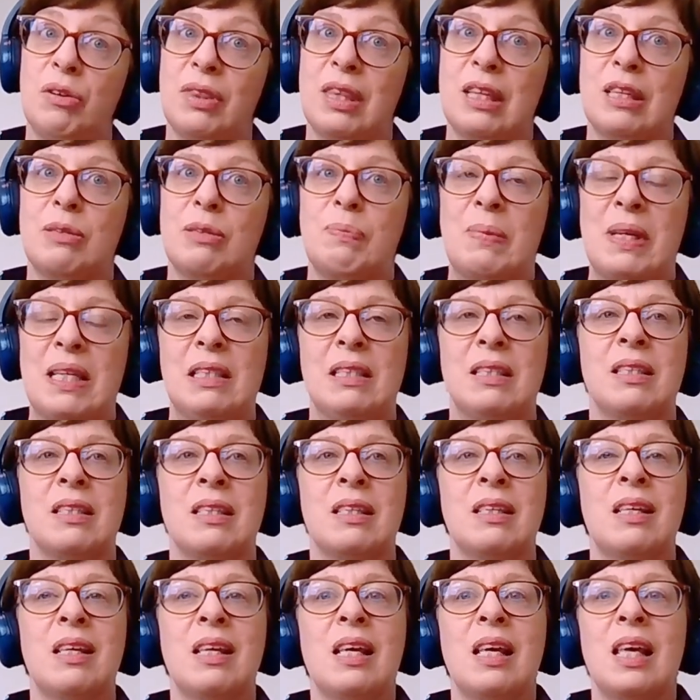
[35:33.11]
look, this
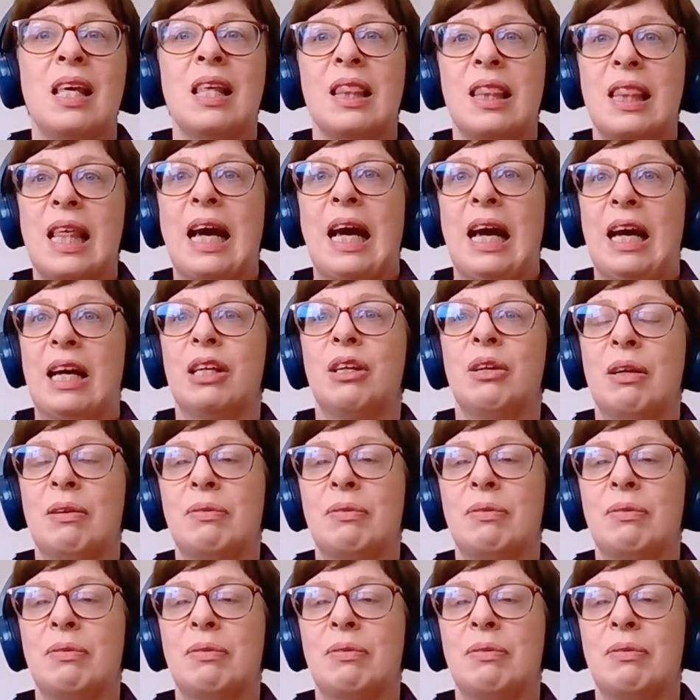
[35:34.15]
means that.